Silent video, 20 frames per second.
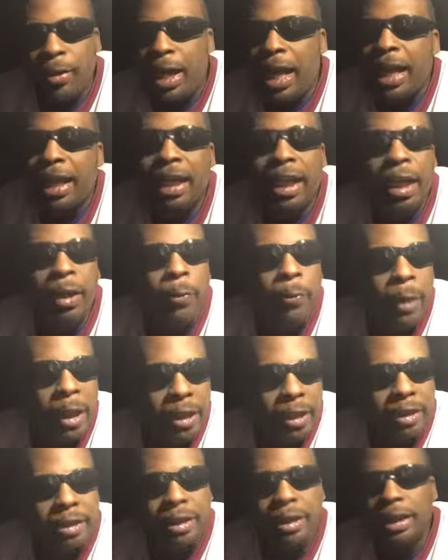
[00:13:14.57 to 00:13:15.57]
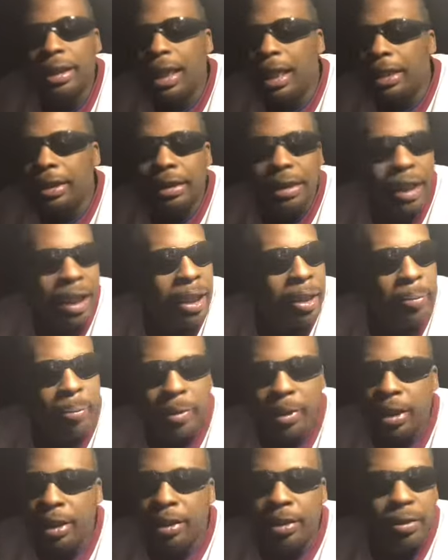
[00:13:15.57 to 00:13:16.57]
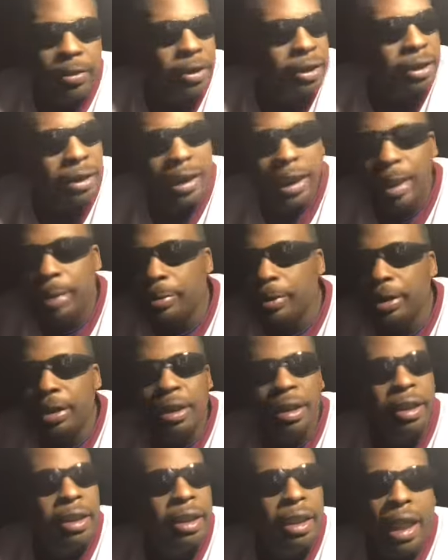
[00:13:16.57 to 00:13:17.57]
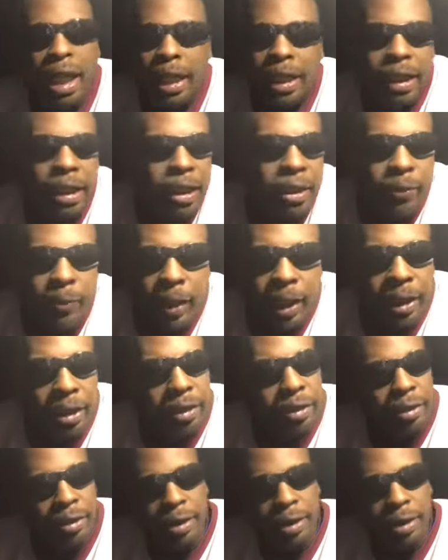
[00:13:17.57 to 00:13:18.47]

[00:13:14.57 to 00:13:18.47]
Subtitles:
I can't wait to see Guice, AP, Chris Thompson. I can't wait.